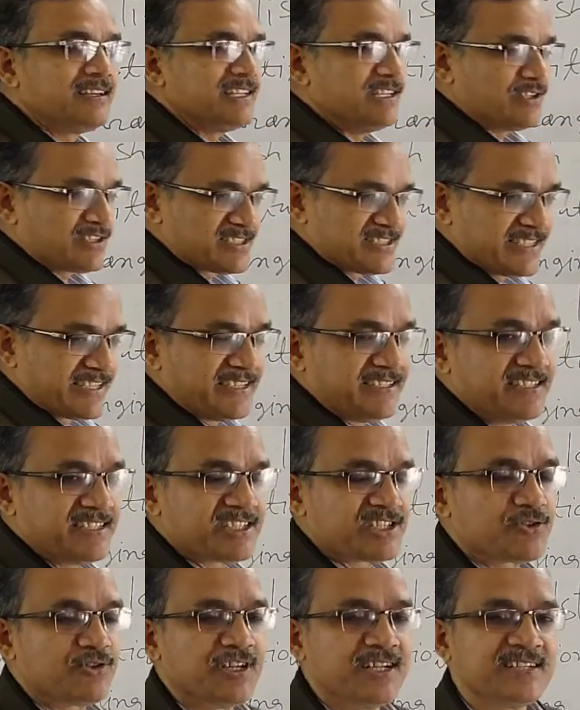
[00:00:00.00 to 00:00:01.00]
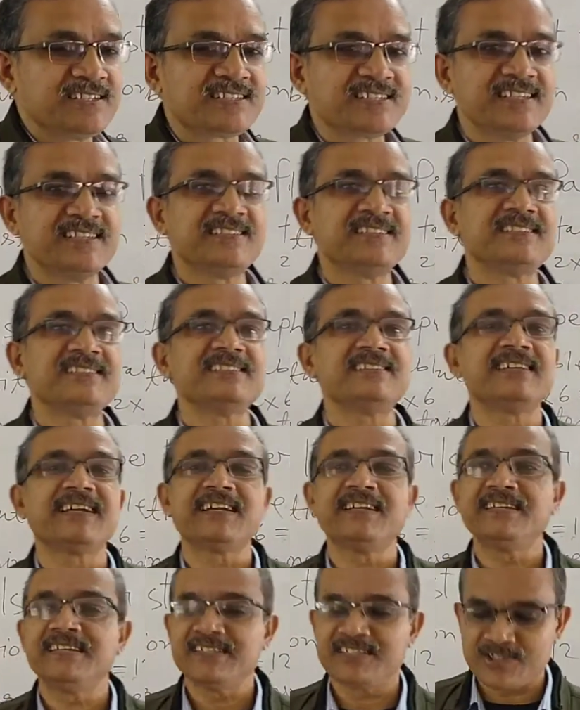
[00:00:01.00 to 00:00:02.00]
your second year students, HSC
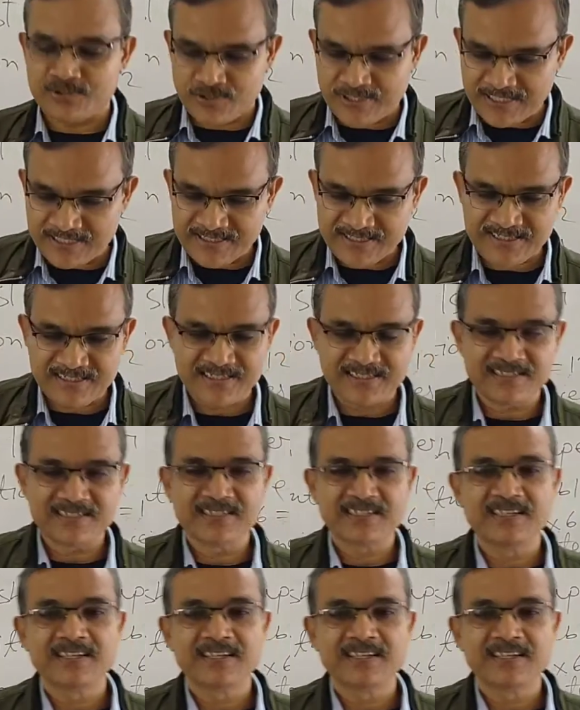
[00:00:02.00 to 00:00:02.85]
second year students,